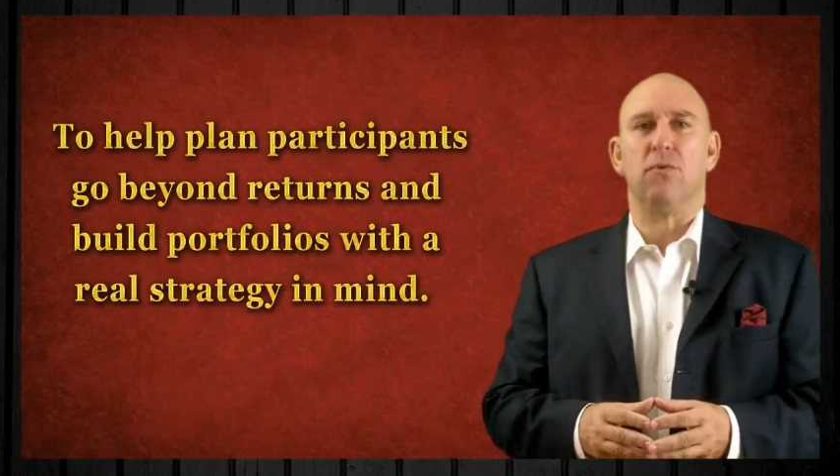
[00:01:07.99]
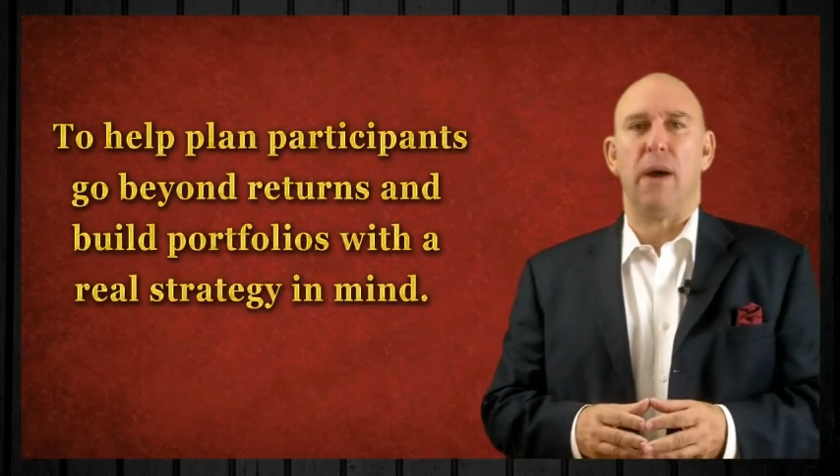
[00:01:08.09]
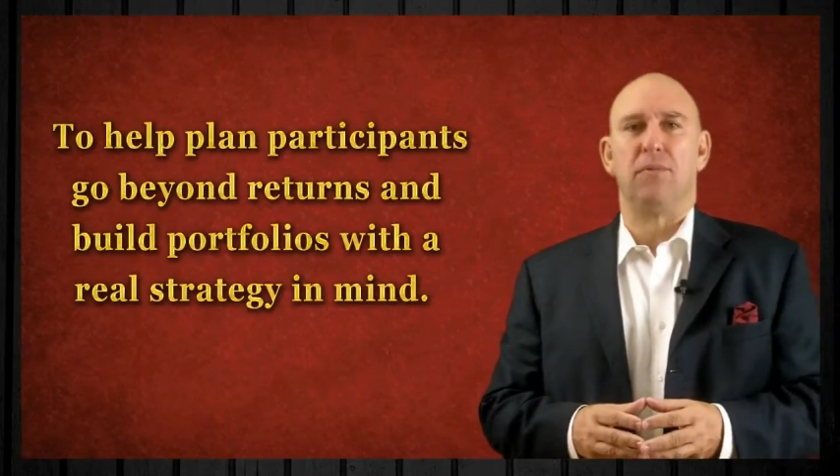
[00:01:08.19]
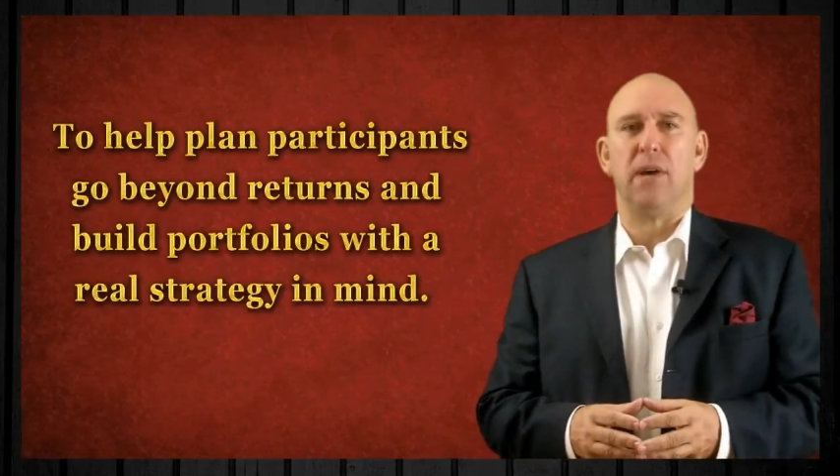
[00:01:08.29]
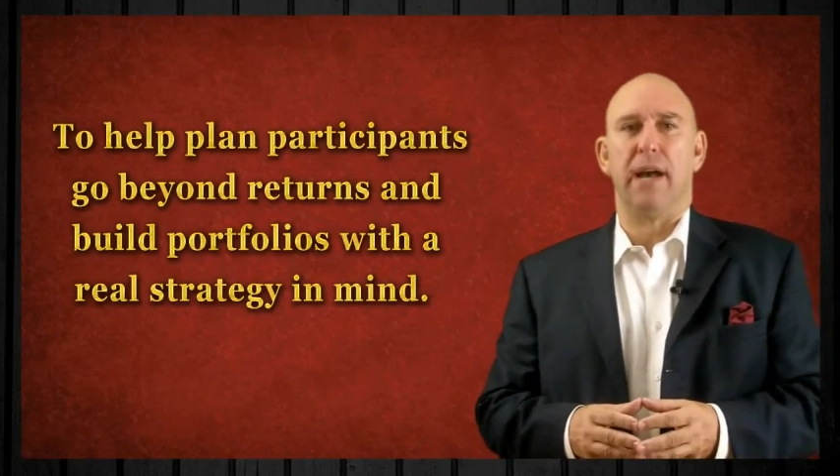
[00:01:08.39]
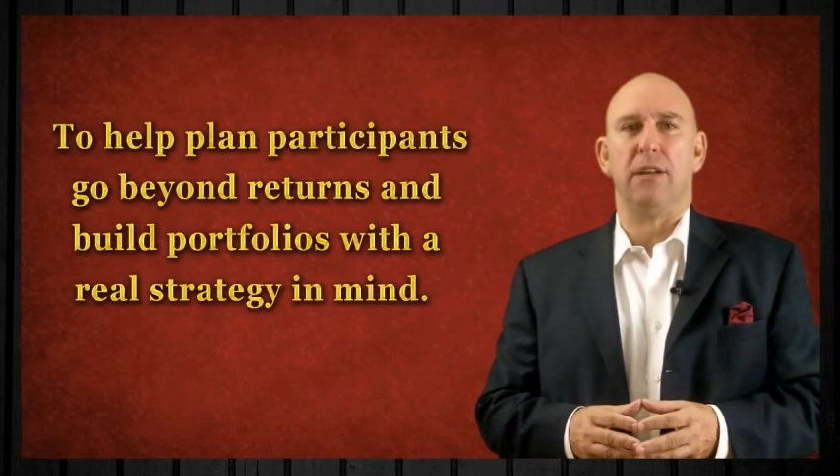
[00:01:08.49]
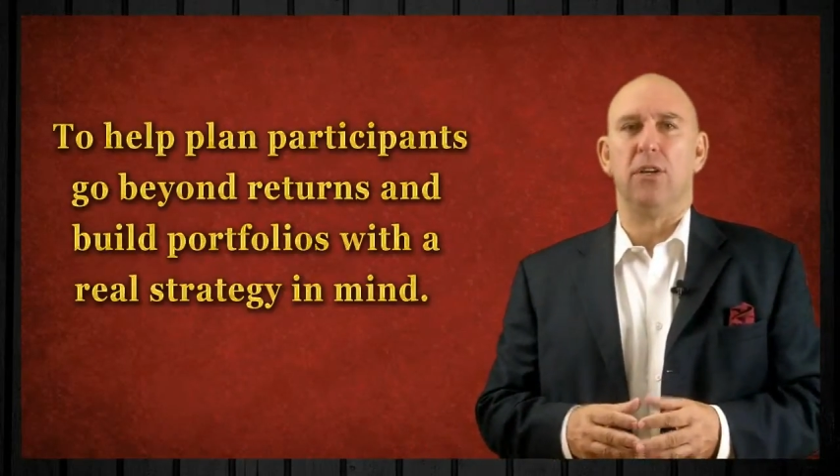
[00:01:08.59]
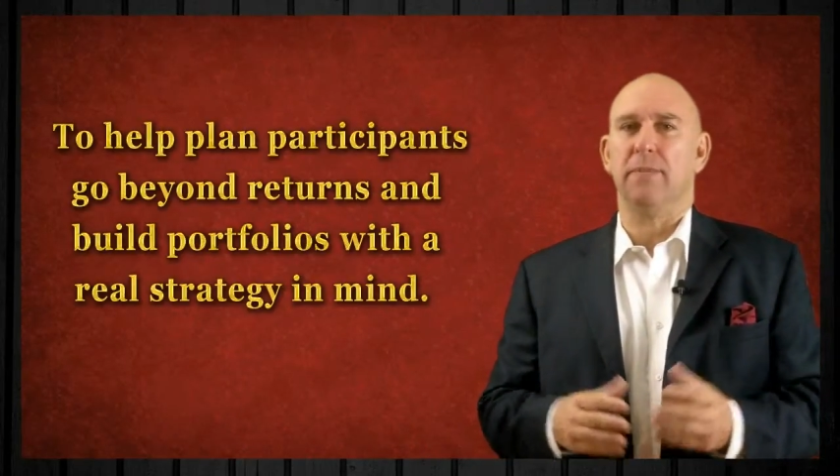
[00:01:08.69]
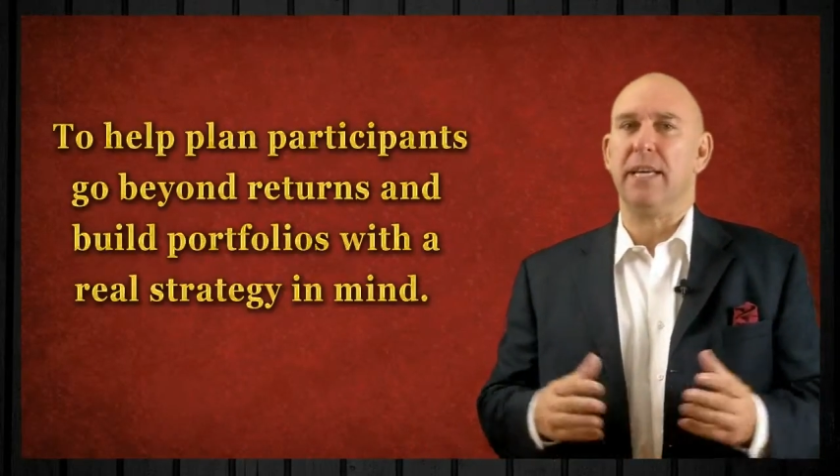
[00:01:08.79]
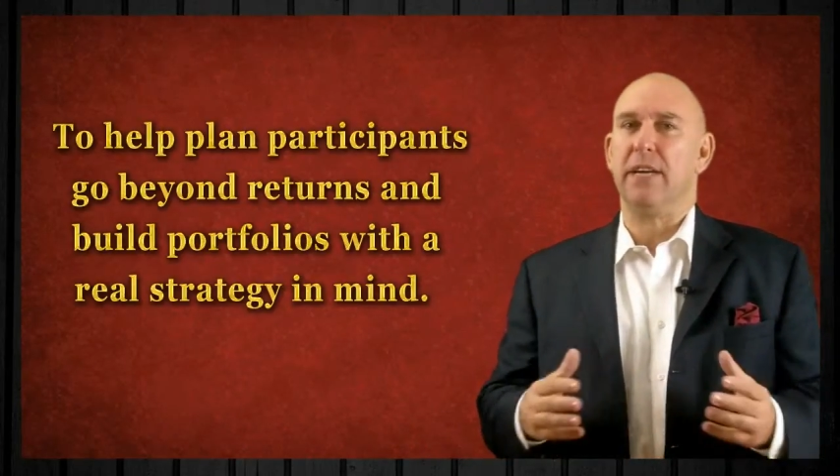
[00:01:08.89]
website,
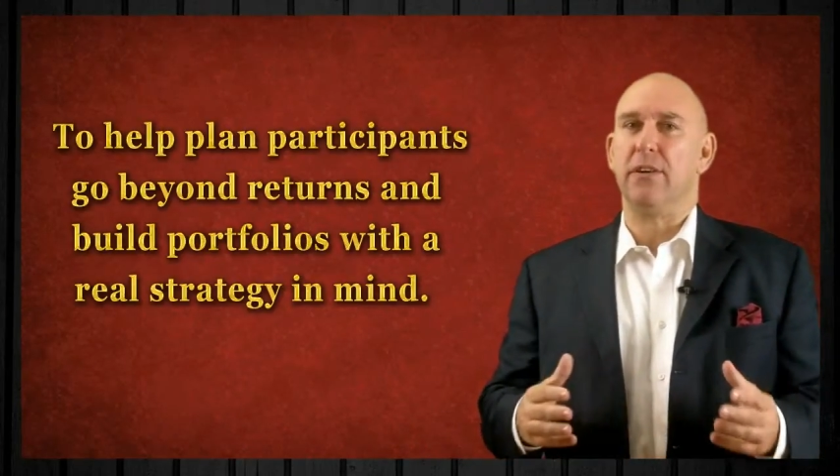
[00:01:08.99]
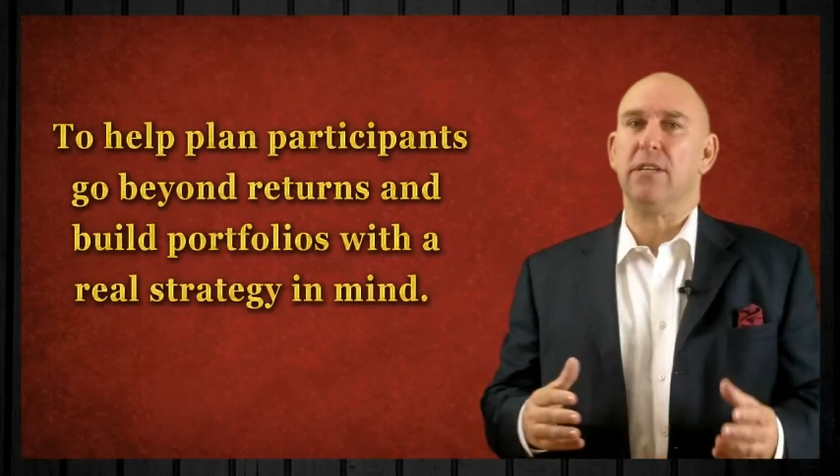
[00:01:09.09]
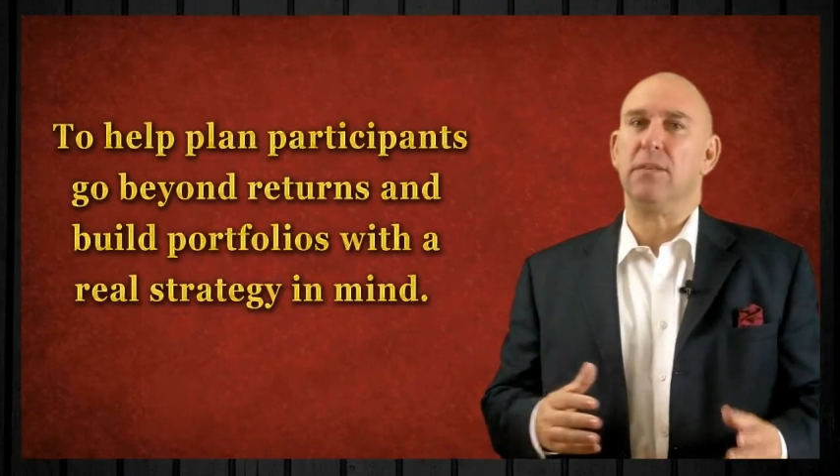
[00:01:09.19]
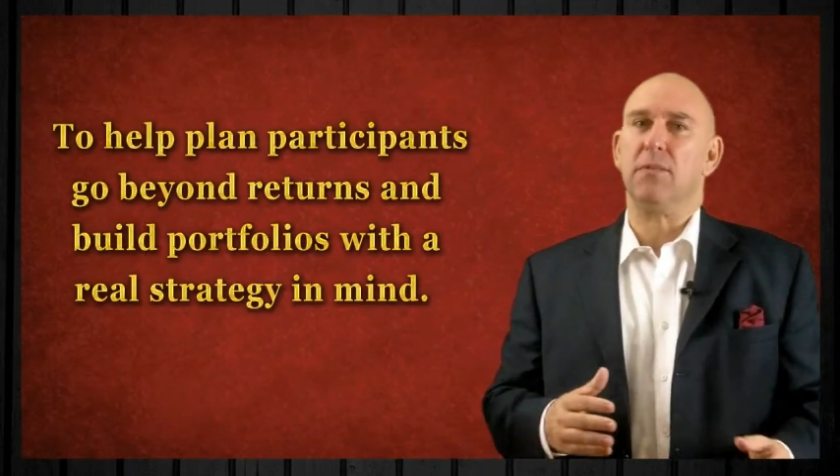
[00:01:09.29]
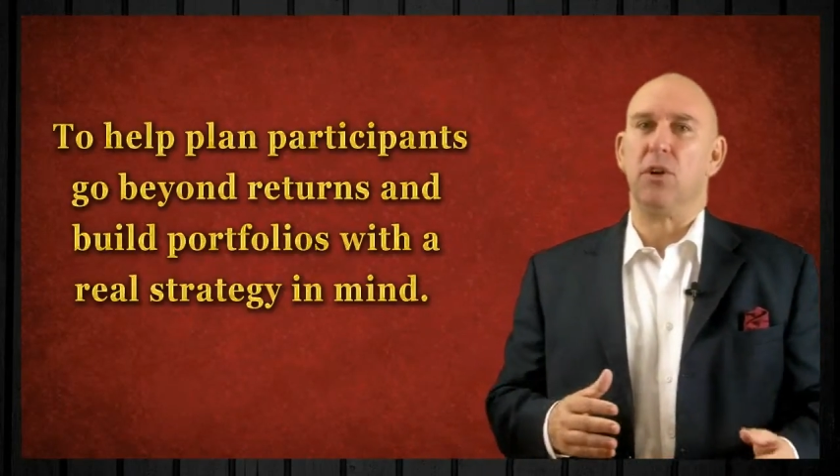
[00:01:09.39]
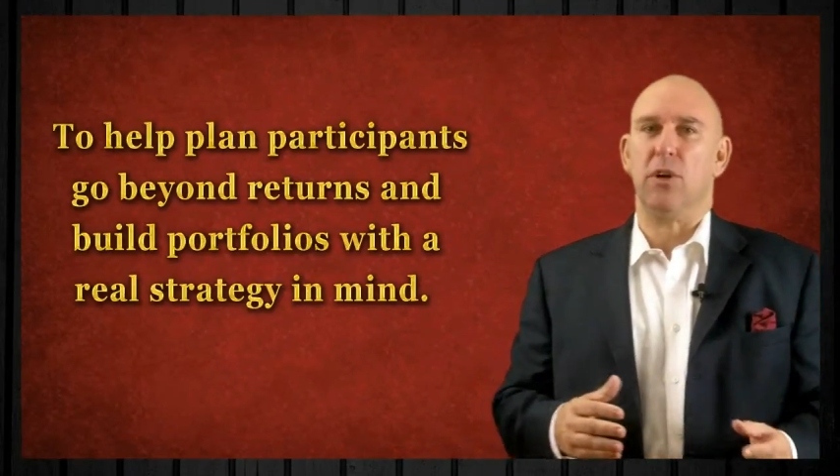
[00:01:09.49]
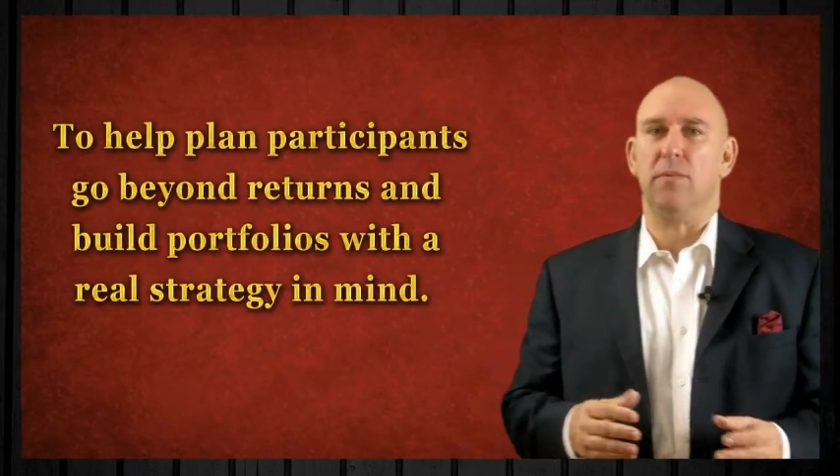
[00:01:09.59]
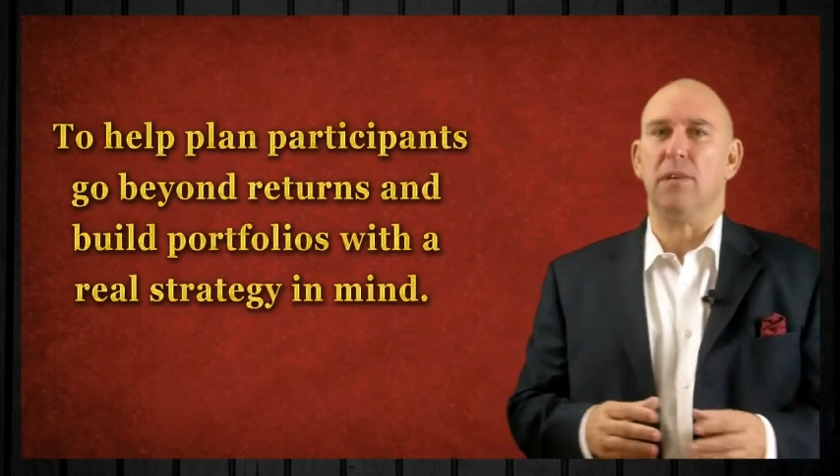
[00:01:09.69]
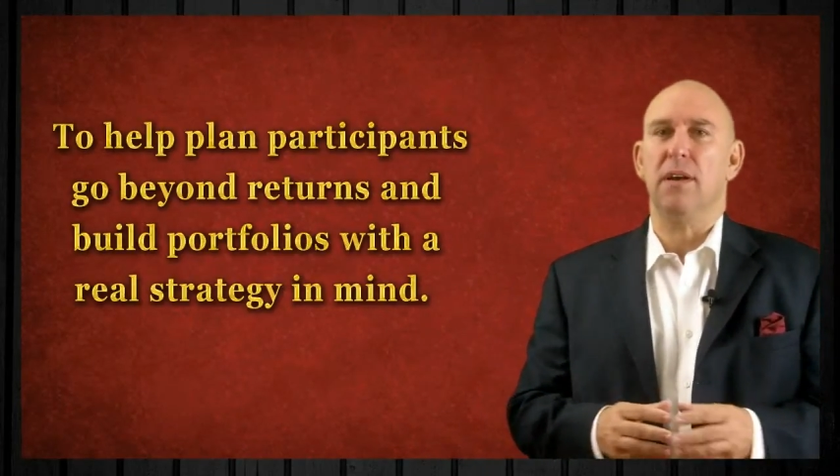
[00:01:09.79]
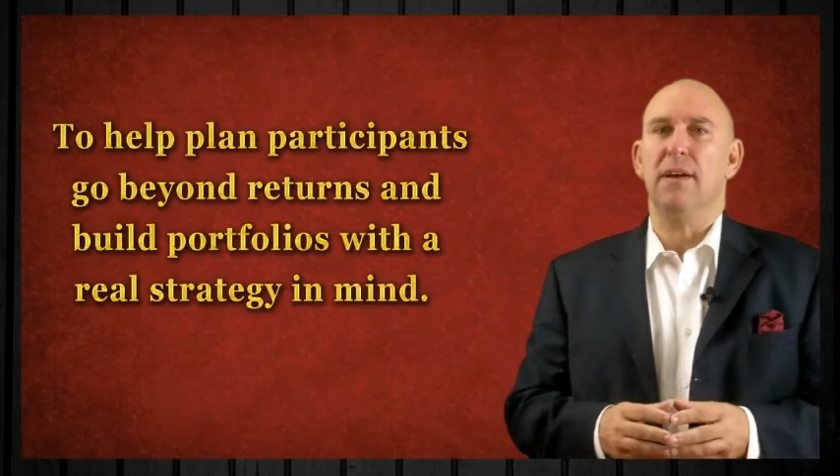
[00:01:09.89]
you'll be hearing some terms